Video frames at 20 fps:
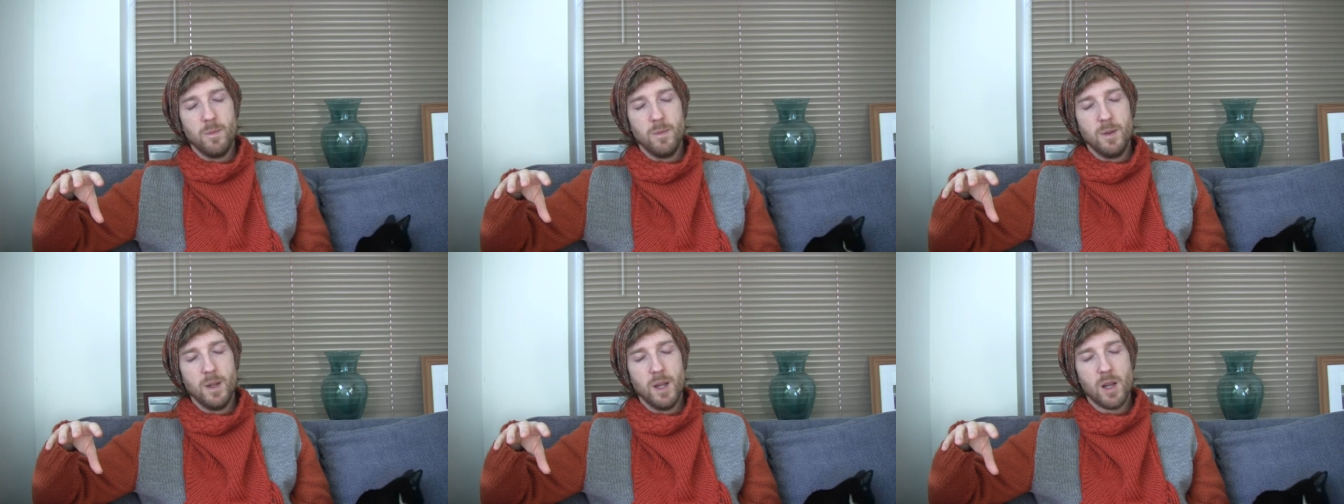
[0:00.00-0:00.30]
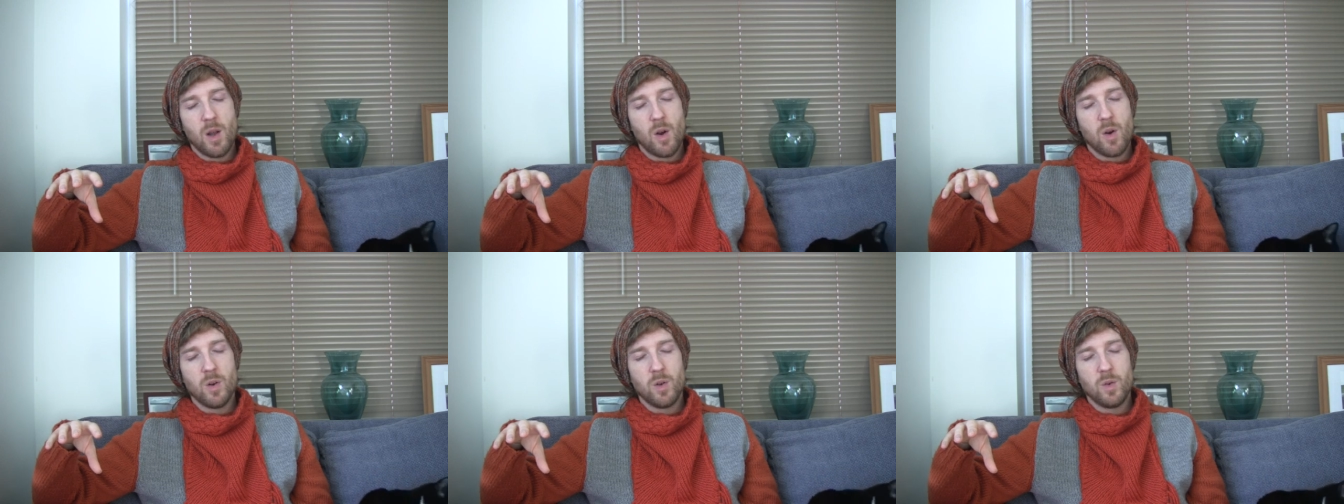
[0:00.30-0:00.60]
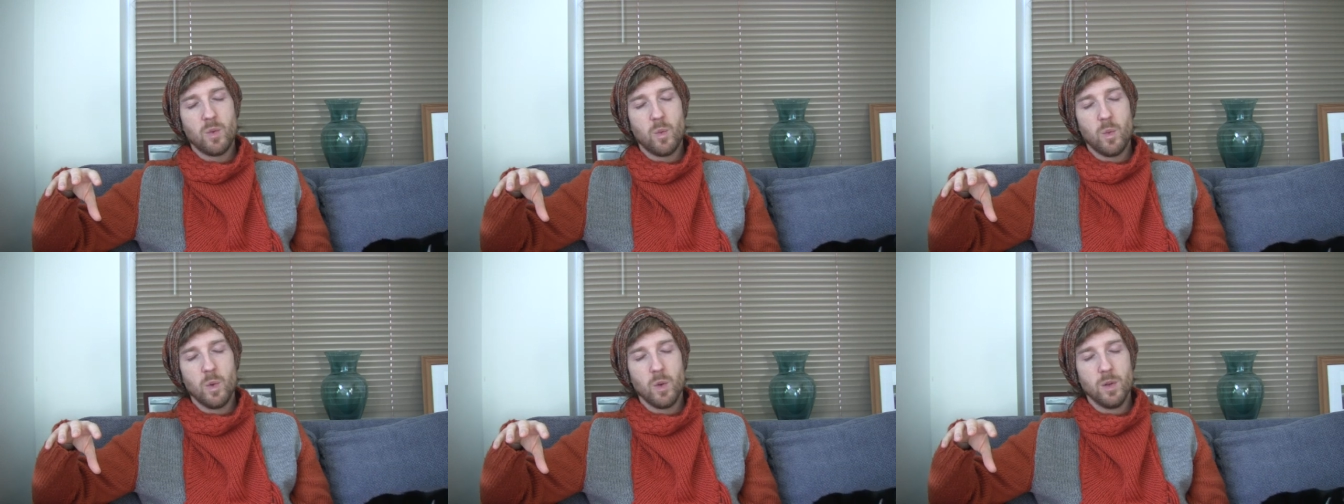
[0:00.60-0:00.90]

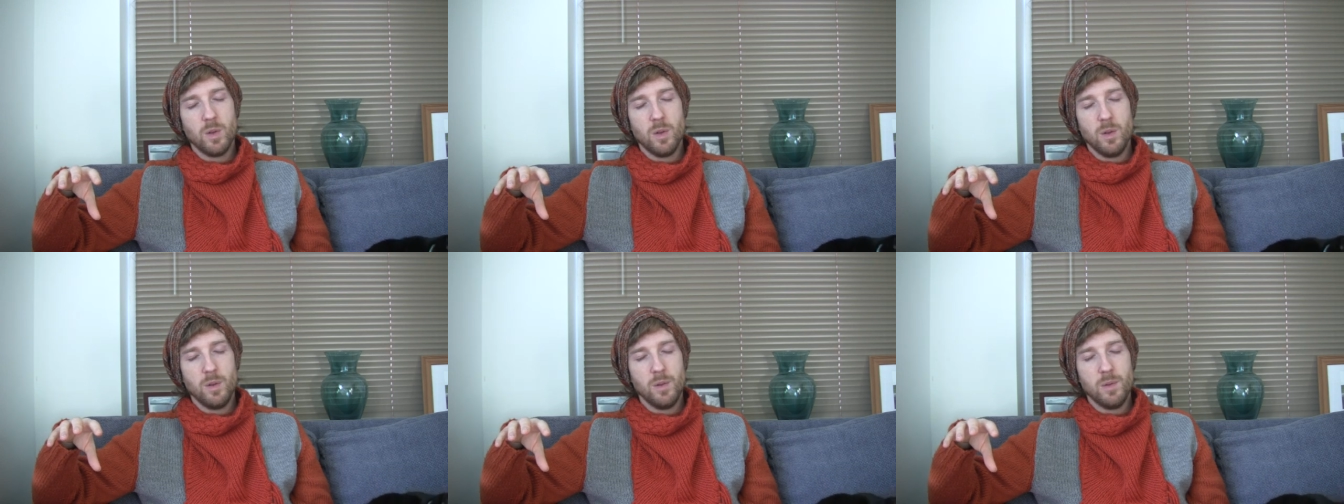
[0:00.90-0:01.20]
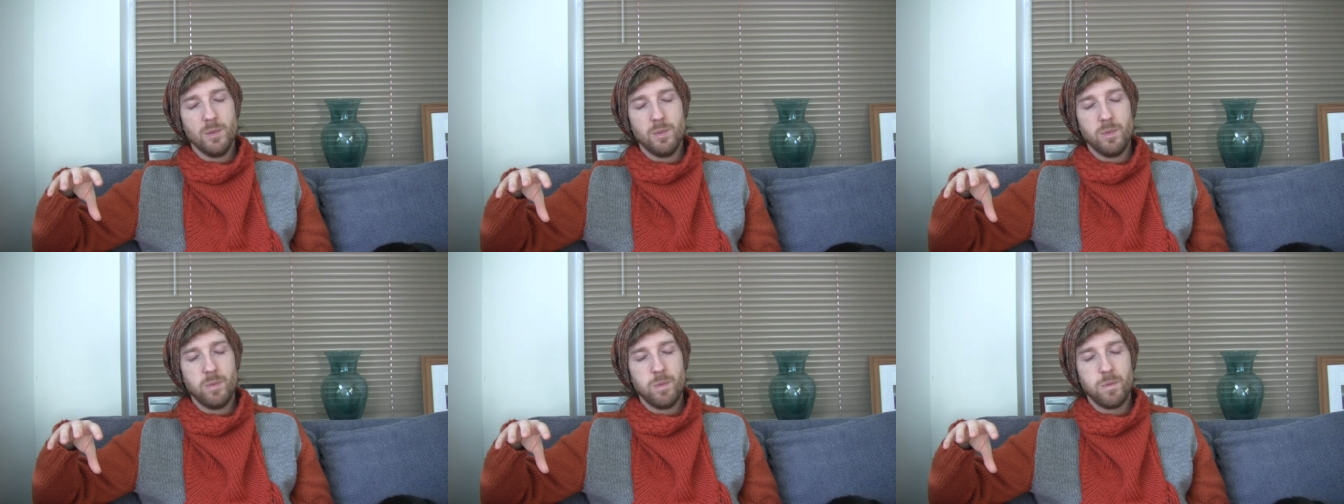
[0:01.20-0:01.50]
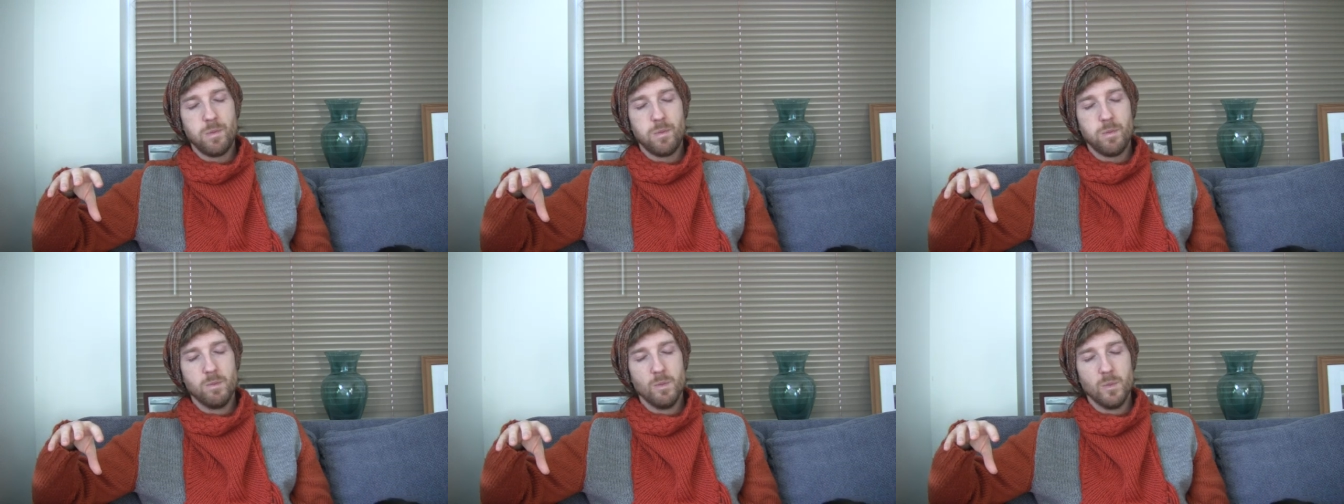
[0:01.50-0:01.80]
long wool
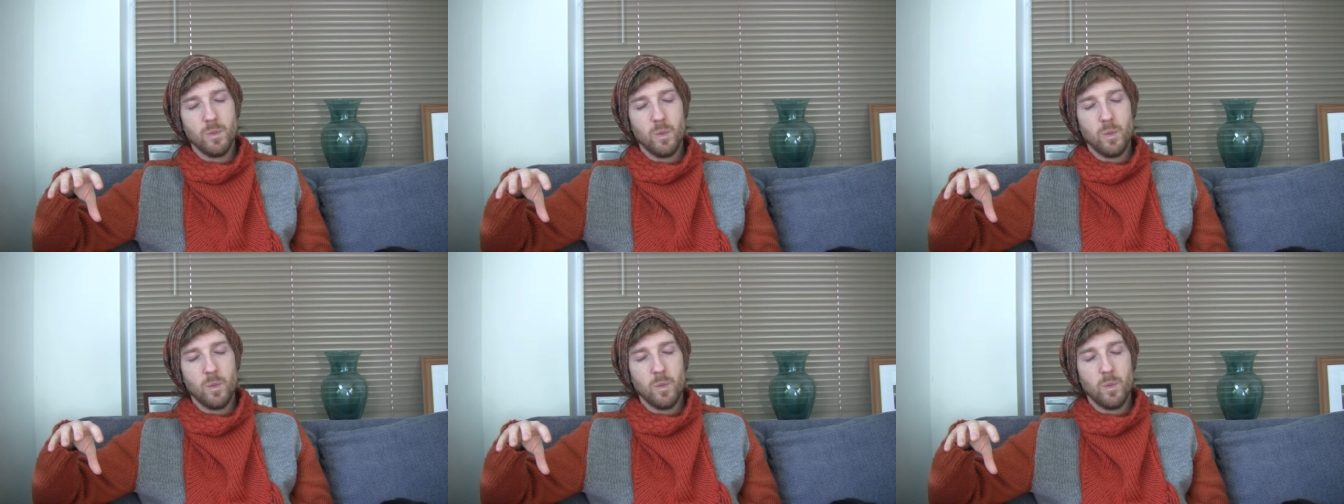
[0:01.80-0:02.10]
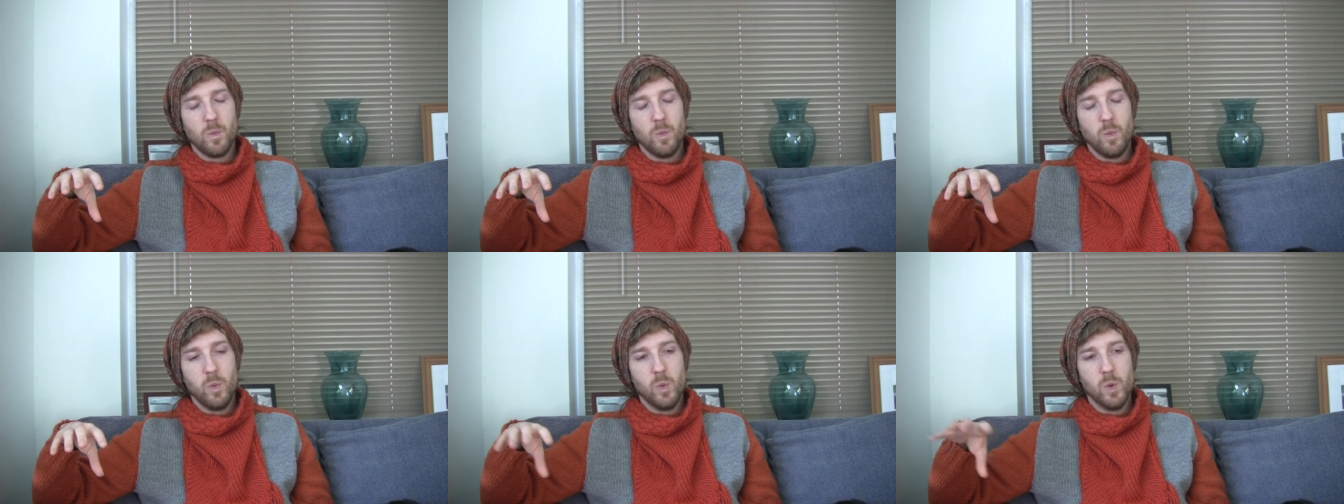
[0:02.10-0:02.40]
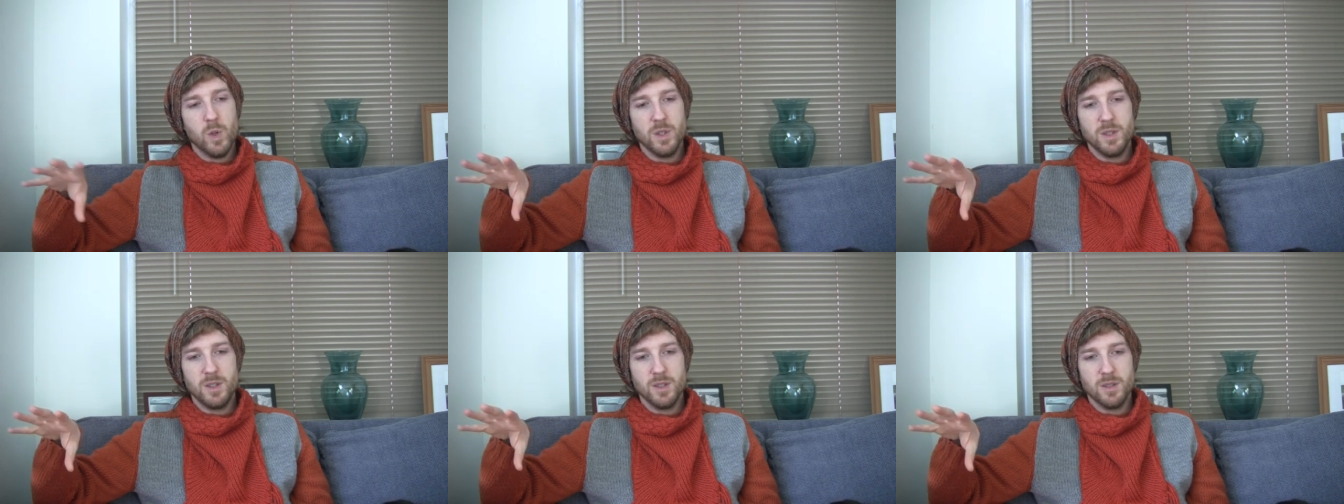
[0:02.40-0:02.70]

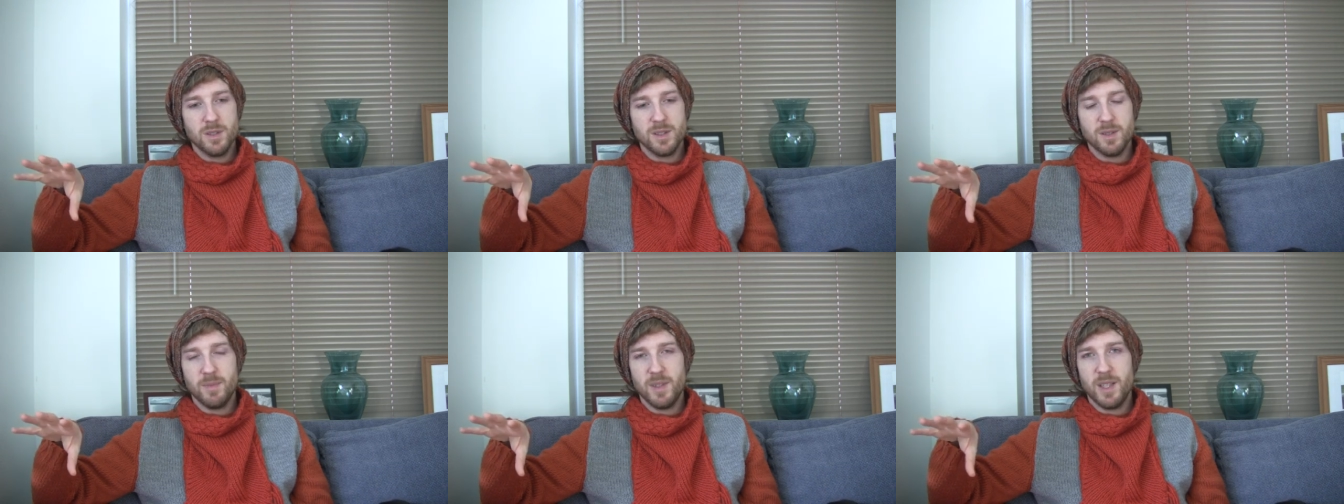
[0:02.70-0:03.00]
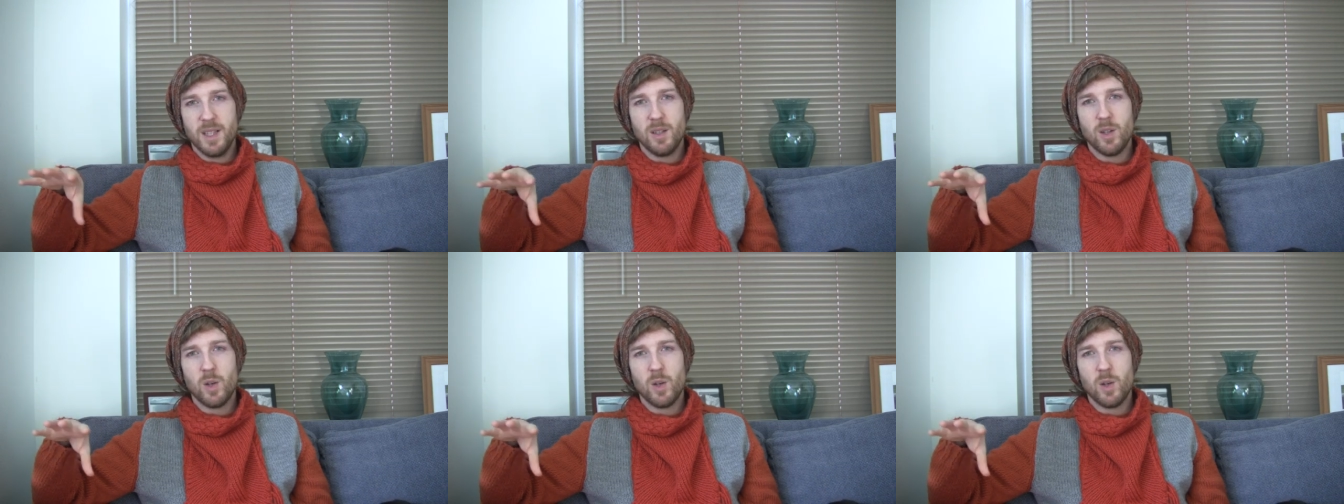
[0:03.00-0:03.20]
wood or something,